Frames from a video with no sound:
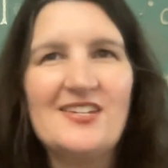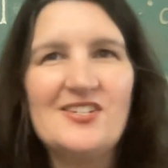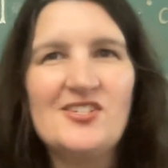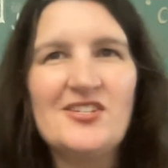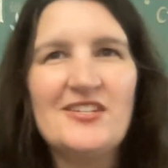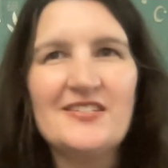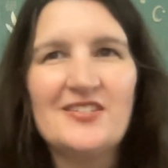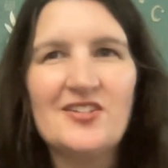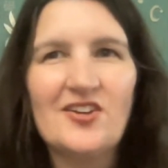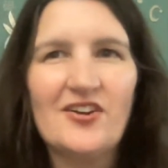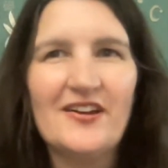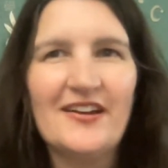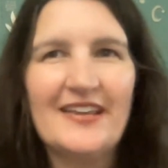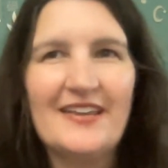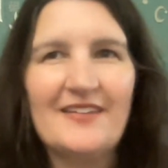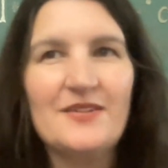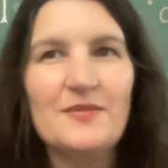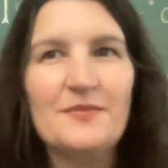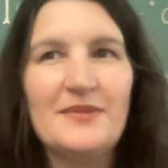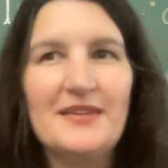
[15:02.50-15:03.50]
she started
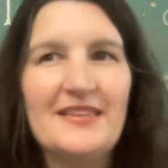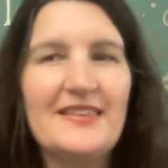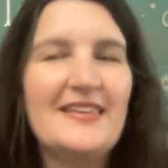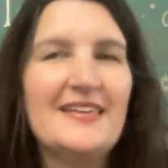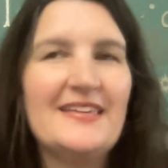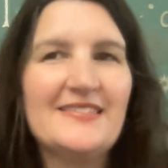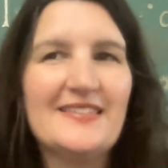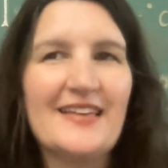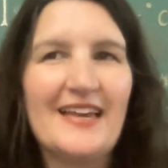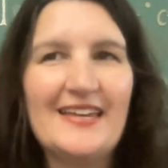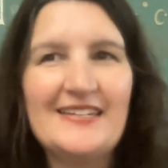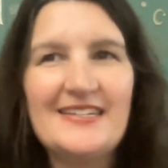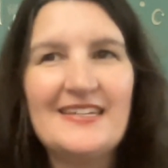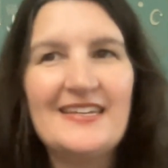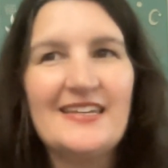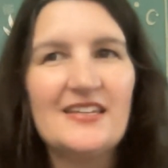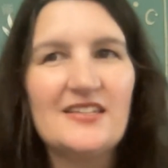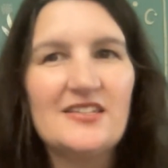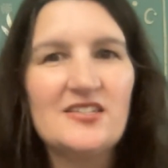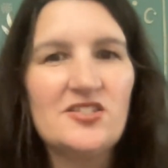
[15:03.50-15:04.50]
giving me these
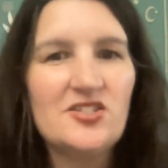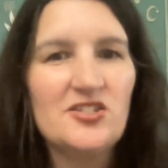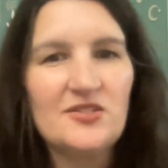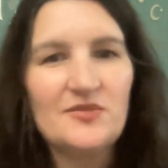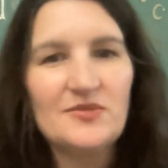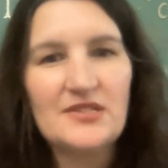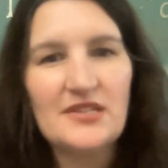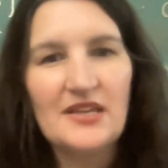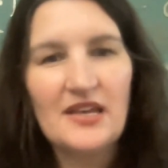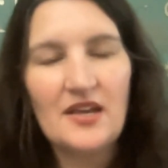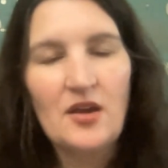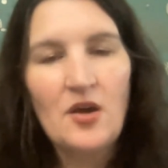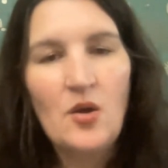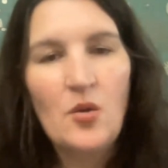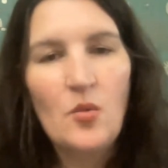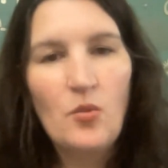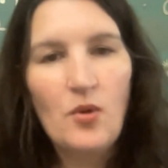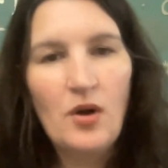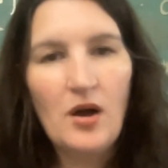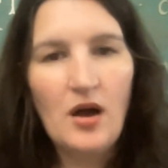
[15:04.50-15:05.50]
ideas. She was like,
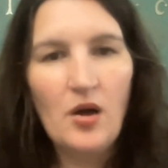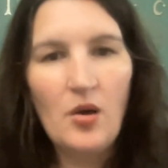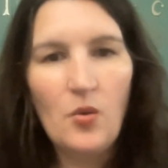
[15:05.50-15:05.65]
well,